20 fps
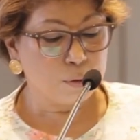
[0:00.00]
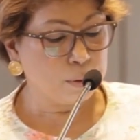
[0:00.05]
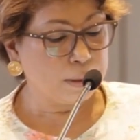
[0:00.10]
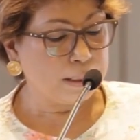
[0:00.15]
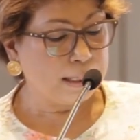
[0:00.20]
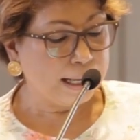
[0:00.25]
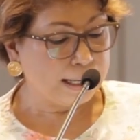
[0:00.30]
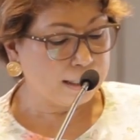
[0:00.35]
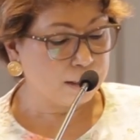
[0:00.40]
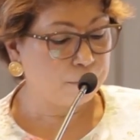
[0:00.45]
to
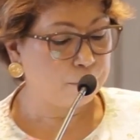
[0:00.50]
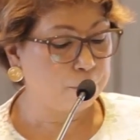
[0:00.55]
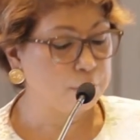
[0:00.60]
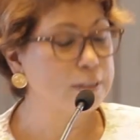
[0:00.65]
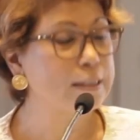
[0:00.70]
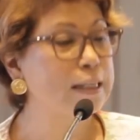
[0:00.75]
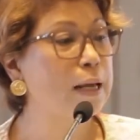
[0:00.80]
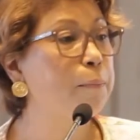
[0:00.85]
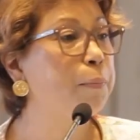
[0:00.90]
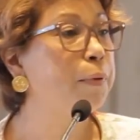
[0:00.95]
elect for
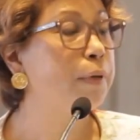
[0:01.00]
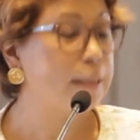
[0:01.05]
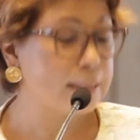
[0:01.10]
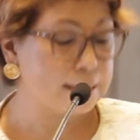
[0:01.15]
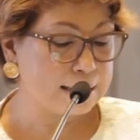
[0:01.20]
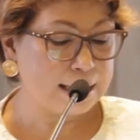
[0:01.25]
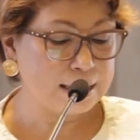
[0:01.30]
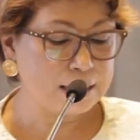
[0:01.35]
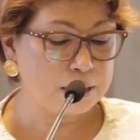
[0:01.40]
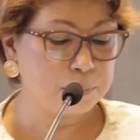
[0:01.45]
separate
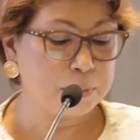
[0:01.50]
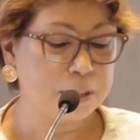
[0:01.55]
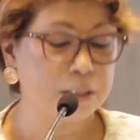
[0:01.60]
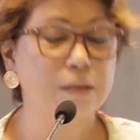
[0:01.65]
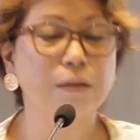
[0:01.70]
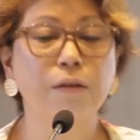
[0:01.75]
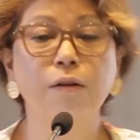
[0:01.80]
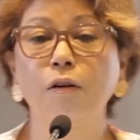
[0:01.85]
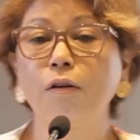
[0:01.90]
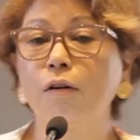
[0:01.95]

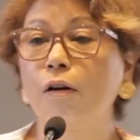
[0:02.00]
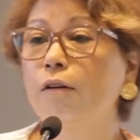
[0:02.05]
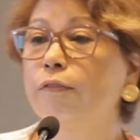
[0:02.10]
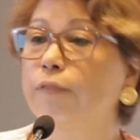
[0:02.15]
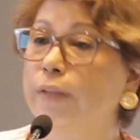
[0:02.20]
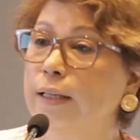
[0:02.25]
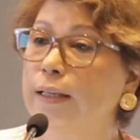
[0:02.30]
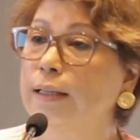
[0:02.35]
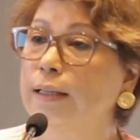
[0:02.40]
assessment of their